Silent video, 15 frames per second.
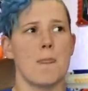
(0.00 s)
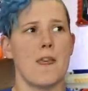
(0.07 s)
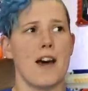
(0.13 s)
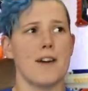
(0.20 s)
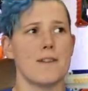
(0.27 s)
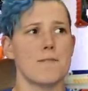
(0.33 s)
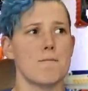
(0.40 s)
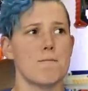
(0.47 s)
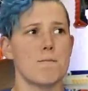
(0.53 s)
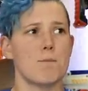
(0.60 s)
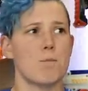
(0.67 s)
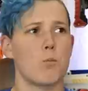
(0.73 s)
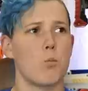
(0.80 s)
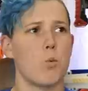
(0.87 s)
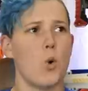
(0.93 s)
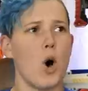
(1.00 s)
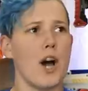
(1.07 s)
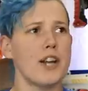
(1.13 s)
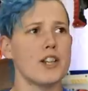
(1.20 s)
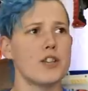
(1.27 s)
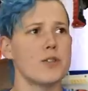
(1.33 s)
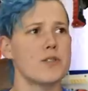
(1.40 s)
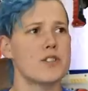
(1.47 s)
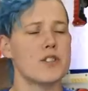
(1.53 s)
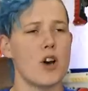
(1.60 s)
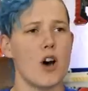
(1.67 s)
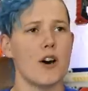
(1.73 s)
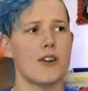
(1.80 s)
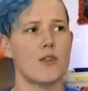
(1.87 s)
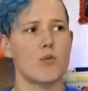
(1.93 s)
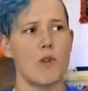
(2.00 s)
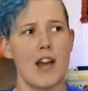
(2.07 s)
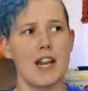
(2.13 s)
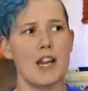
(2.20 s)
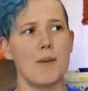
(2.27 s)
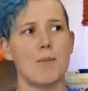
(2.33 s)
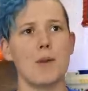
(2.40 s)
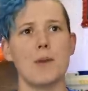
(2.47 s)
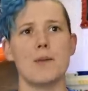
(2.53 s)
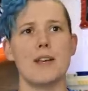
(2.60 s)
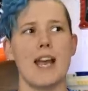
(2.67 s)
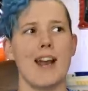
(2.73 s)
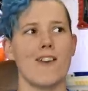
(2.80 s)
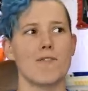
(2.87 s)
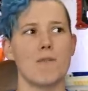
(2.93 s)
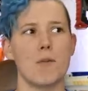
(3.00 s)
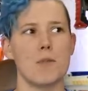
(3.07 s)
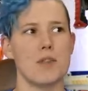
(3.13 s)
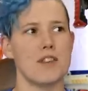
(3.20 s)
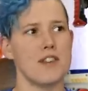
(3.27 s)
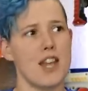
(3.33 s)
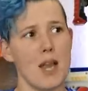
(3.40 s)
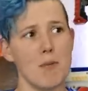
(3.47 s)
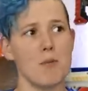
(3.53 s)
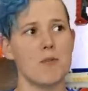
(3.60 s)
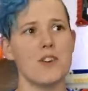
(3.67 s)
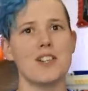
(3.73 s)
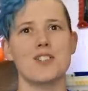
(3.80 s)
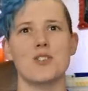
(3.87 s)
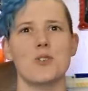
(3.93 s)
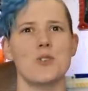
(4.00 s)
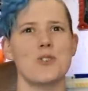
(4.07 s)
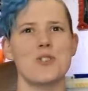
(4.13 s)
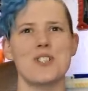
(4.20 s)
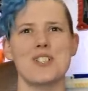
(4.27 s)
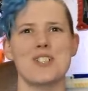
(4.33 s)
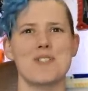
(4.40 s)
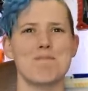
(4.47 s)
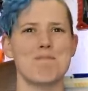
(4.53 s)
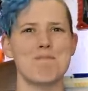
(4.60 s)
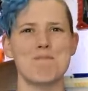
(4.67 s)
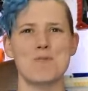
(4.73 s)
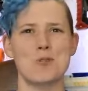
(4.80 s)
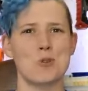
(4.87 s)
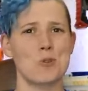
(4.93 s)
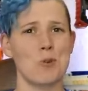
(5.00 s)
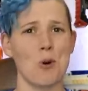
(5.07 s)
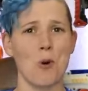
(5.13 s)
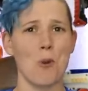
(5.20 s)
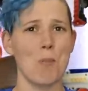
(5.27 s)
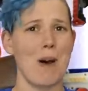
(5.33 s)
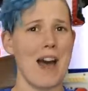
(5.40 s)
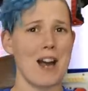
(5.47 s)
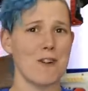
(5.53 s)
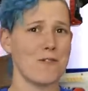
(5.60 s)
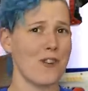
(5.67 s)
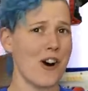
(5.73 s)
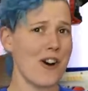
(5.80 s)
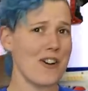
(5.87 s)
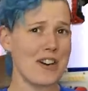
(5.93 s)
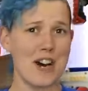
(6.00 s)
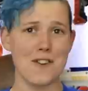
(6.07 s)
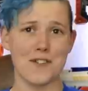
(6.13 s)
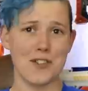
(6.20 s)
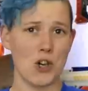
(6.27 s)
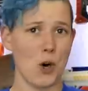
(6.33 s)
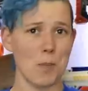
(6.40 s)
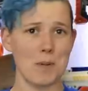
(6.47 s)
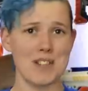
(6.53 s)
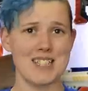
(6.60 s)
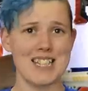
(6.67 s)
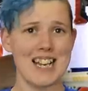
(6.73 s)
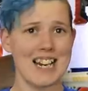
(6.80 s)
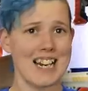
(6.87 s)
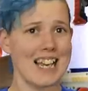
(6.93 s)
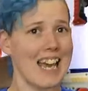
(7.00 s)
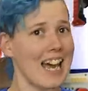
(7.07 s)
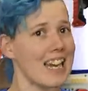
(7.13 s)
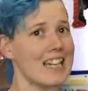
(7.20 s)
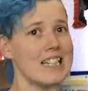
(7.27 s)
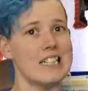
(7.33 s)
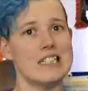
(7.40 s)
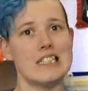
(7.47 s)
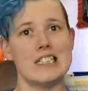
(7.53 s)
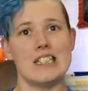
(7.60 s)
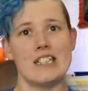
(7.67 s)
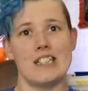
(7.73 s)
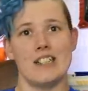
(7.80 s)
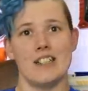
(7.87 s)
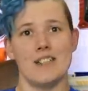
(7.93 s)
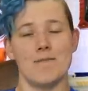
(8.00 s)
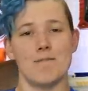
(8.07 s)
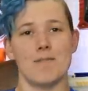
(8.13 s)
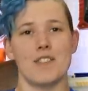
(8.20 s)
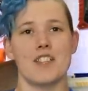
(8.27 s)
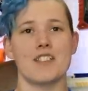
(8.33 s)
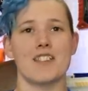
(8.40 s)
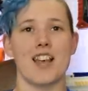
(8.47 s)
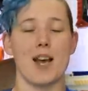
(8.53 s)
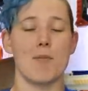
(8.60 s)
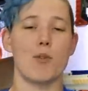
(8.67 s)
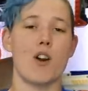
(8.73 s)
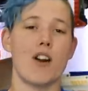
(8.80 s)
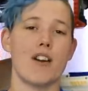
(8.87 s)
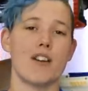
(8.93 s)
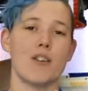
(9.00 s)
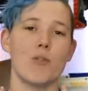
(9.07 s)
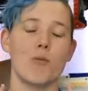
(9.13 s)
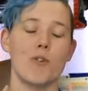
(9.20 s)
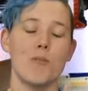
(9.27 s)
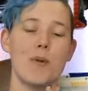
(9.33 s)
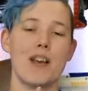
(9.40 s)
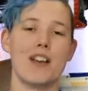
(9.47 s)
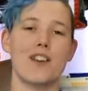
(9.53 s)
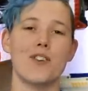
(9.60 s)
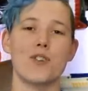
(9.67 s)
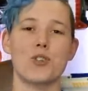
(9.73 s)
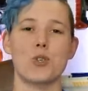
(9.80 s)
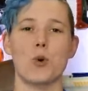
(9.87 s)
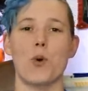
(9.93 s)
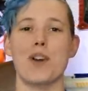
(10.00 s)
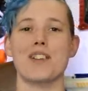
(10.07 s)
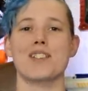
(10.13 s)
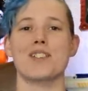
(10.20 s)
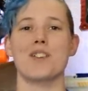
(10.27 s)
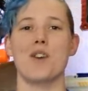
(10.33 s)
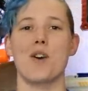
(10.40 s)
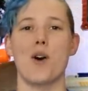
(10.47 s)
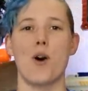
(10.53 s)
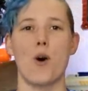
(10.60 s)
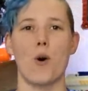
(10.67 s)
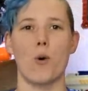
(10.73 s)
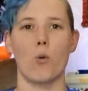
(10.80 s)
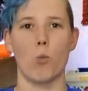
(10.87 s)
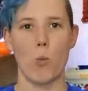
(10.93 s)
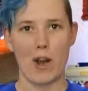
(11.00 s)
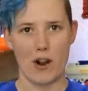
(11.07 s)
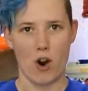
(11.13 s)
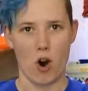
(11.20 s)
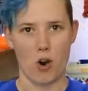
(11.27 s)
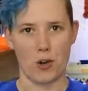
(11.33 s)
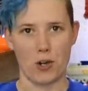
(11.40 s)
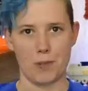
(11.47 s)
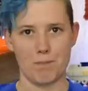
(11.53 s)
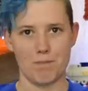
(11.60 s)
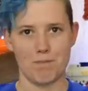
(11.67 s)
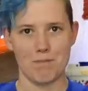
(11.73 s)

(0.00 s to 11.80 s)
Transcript: that one you saw on Reddit but you can't remember the name of it so you just scroll back far enough and hope you'll see it again? This library will make your choice way harder.